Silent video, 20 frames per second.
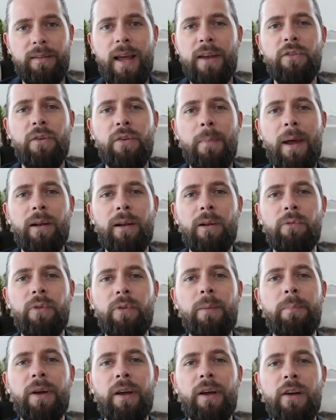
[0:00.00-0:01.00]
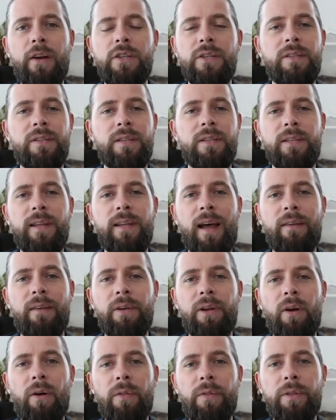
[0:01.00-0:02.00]
detrimental repercussions this is
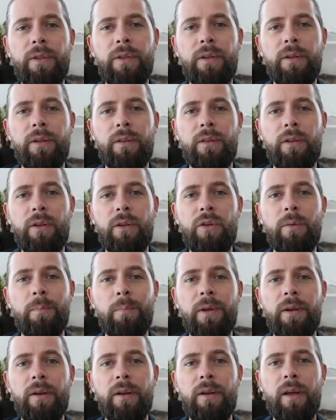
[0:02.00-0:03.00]
having on the human